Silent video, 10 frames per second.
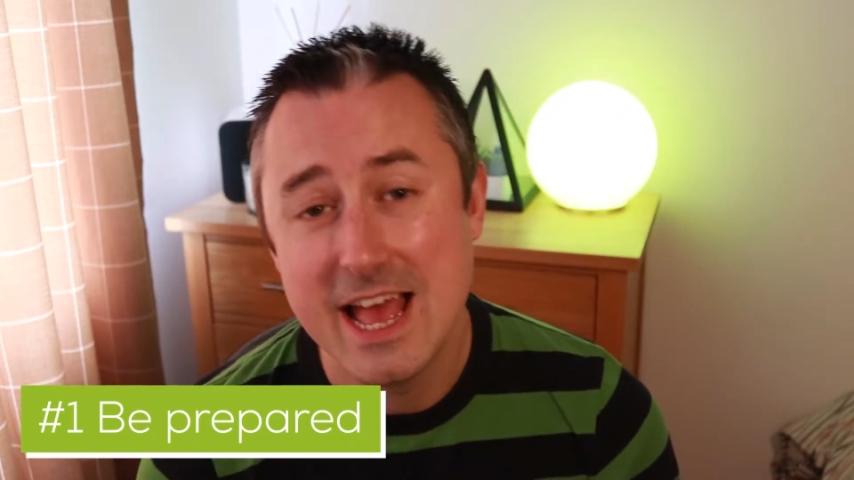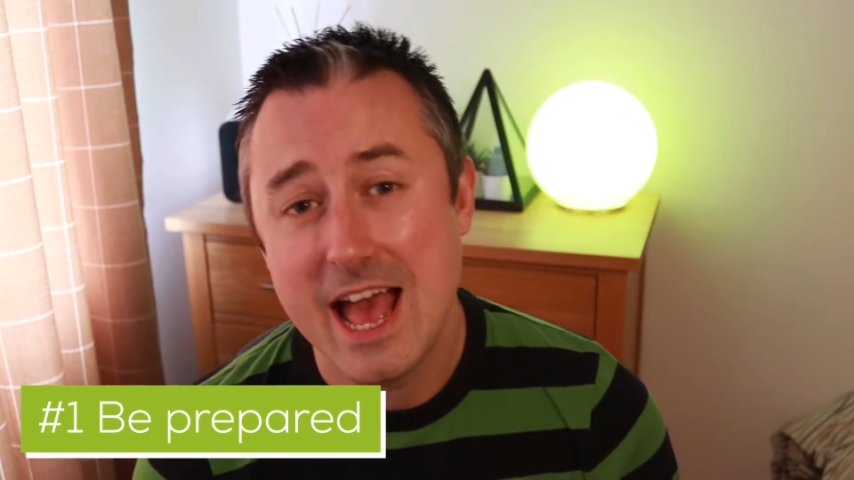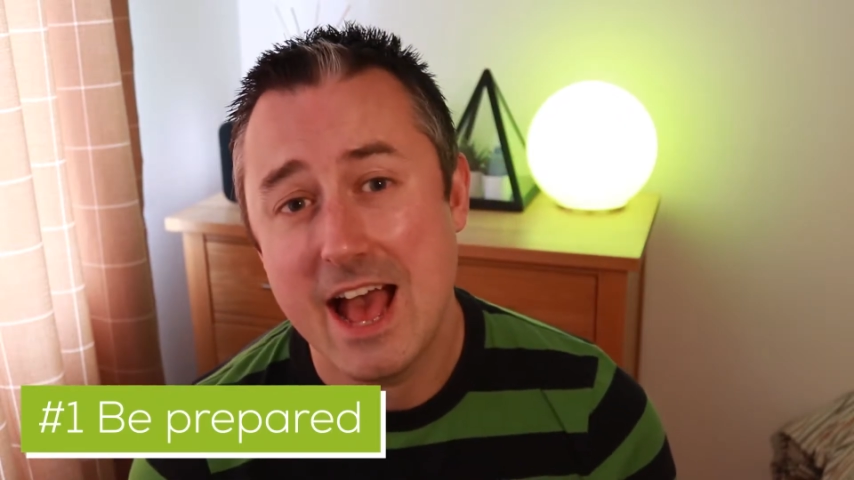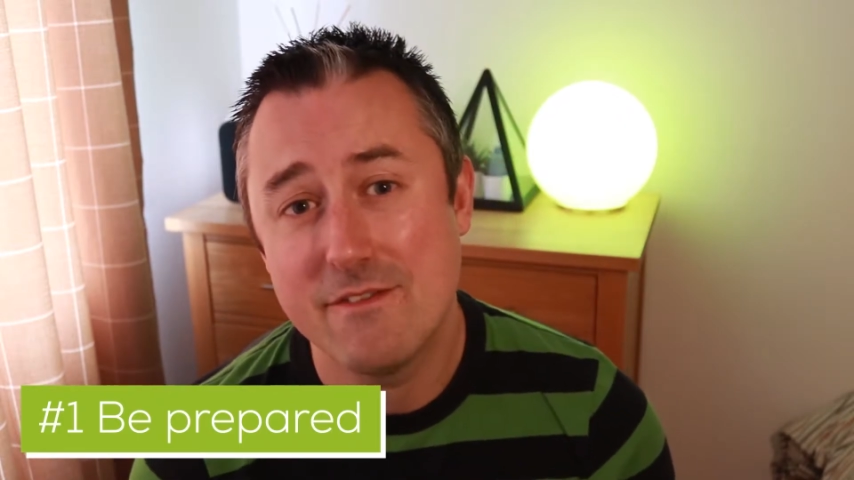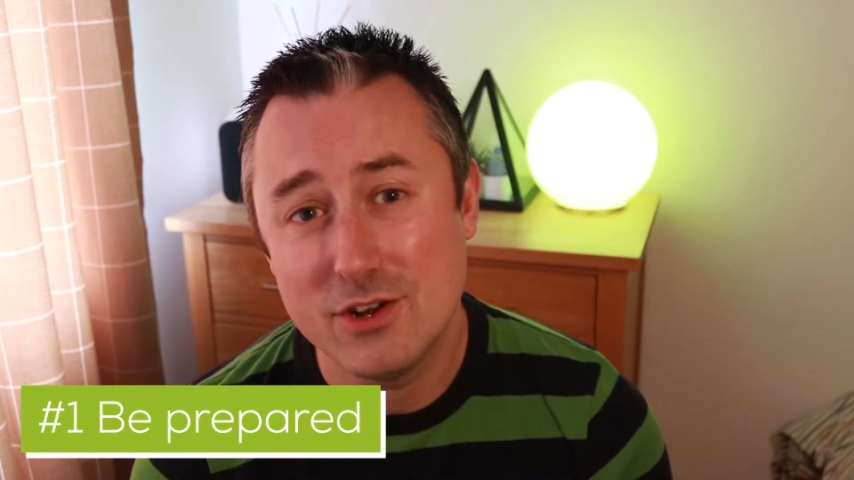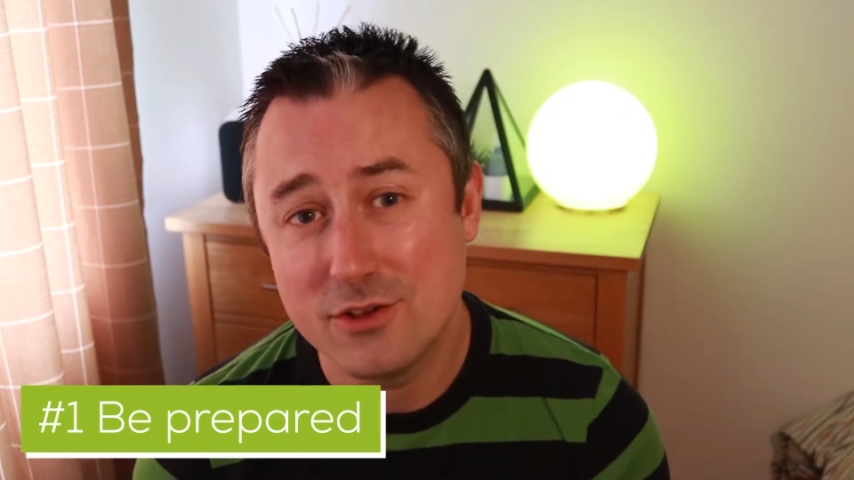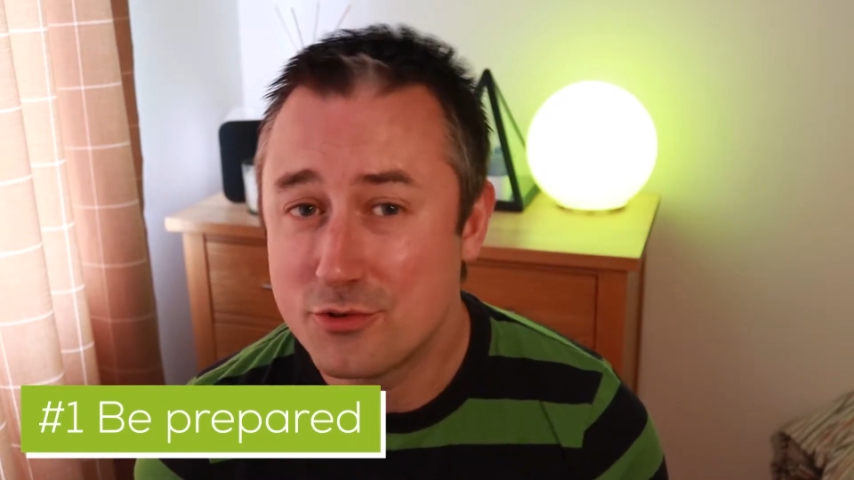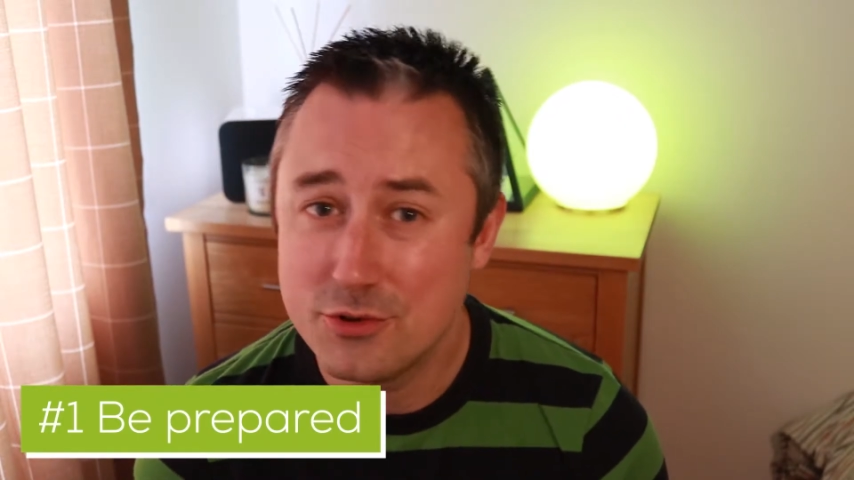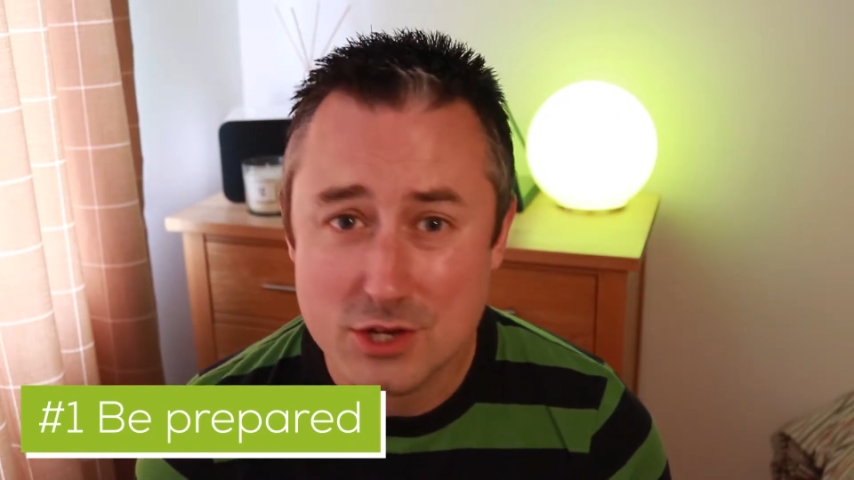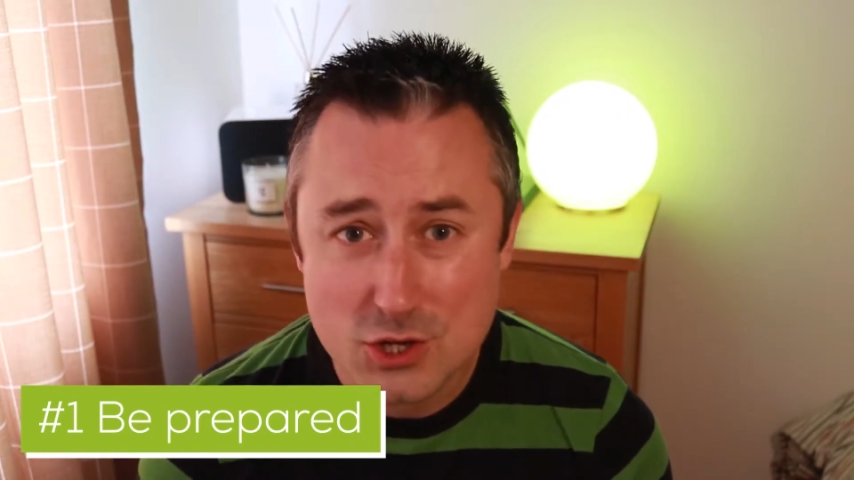Have a look
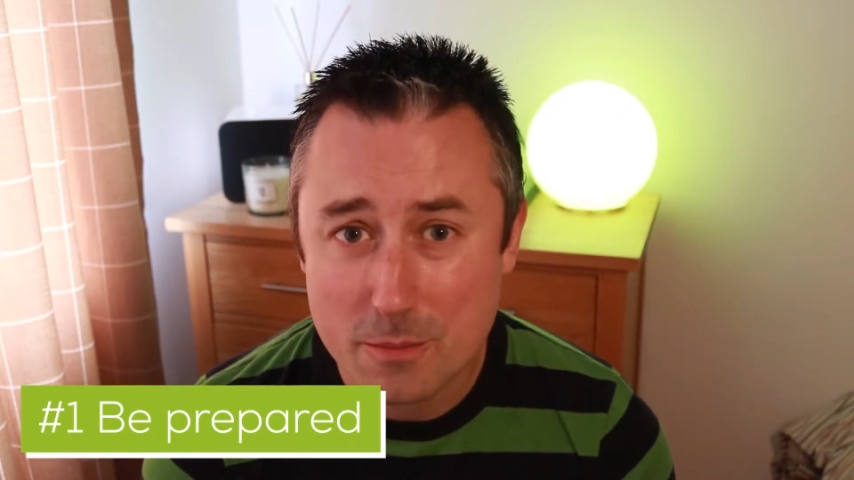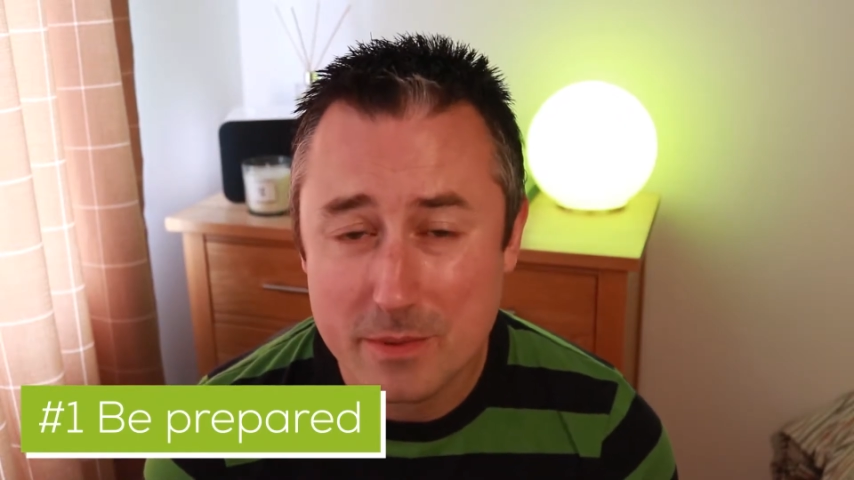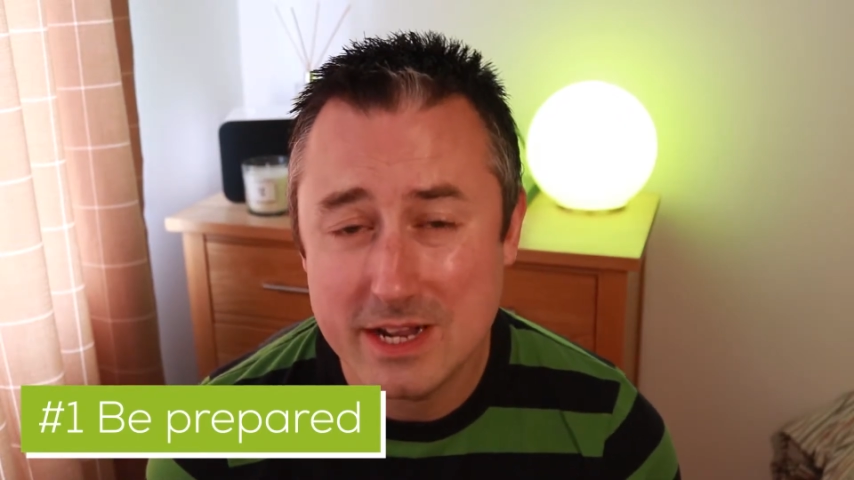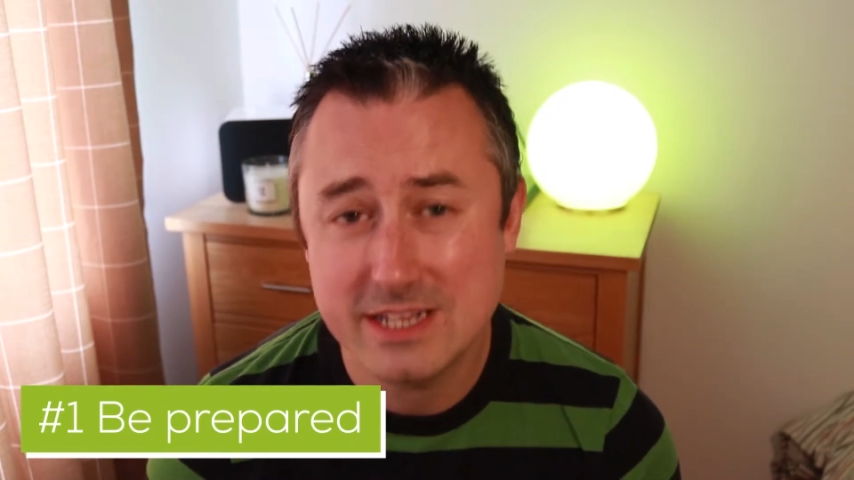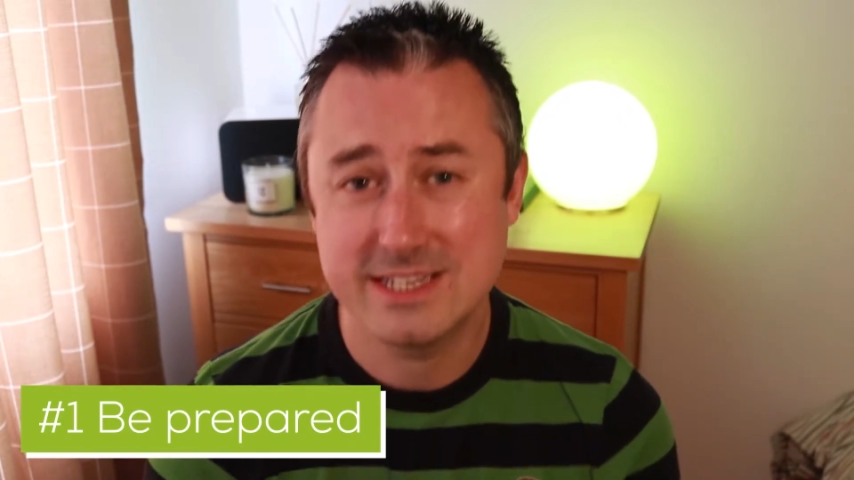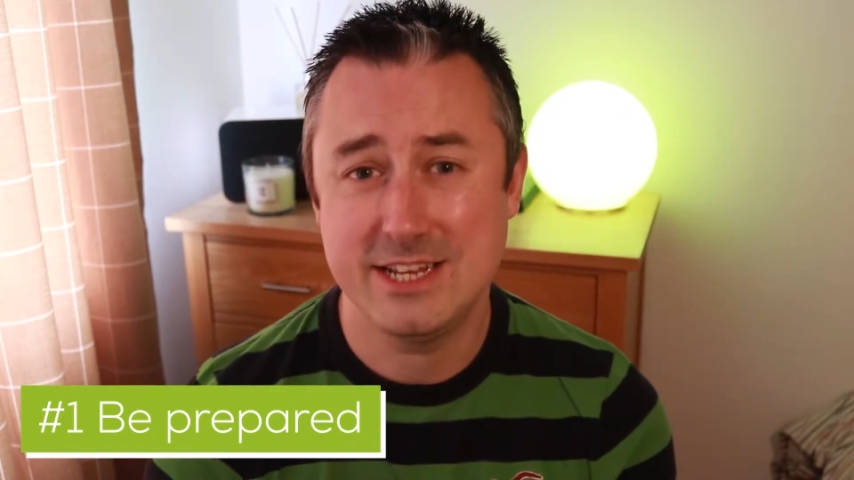through the shopping list